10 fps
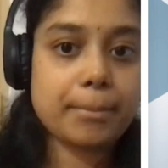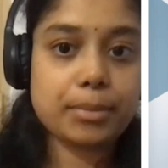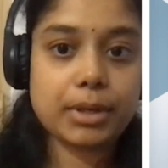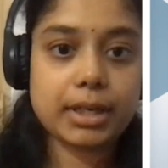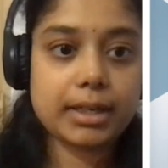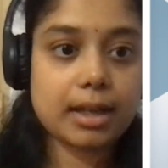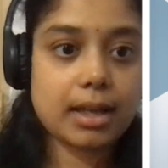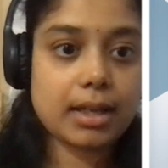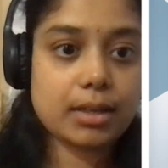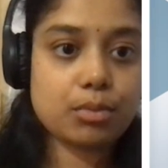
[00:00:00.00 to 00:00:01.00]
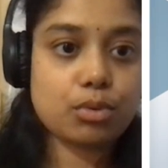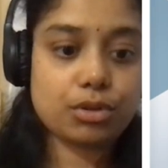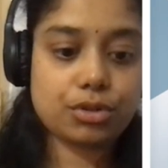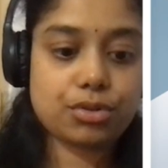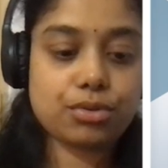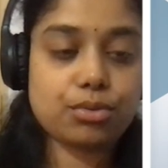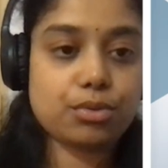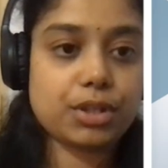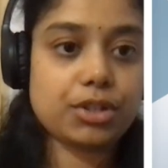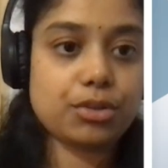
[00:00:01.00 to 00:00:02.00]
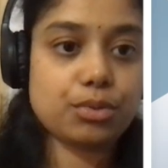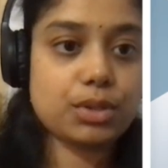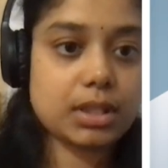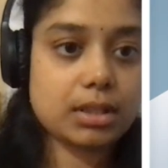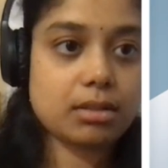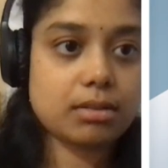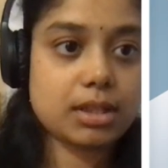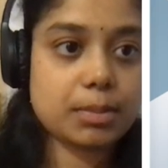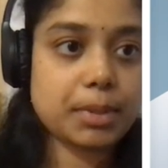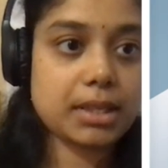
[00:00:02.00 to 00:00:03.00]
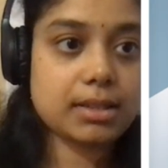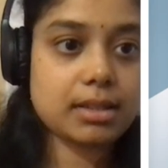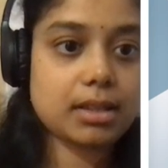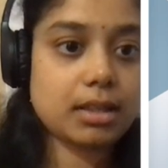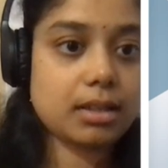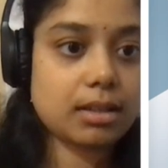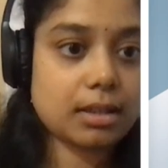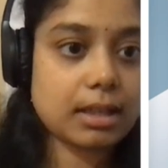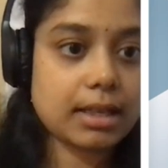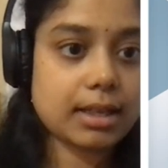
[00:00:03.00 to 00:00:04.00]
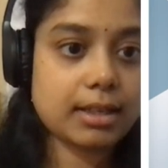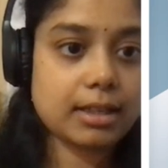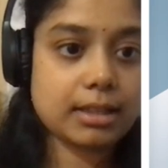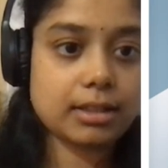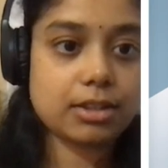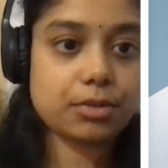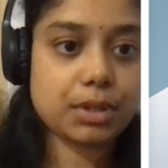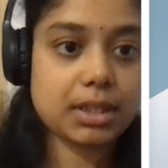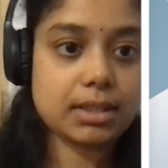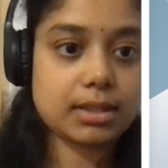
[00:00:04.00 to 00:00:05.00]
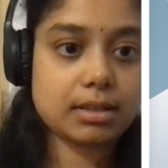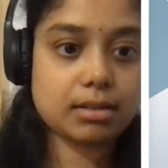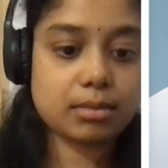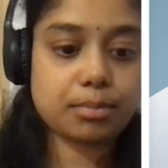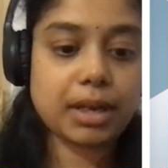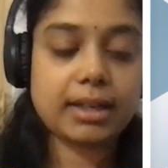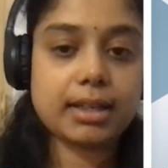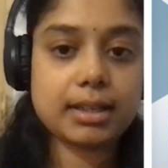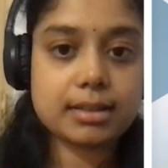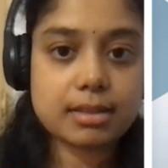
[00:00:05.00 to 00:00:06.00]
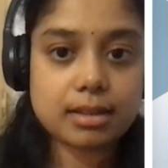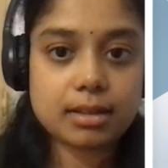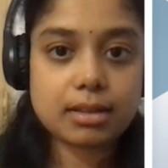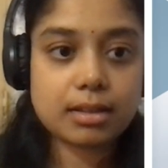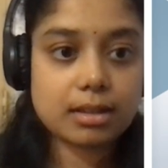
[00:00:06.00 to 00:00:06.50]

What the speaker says: but I want to reduce the spacing and increase the padding instead.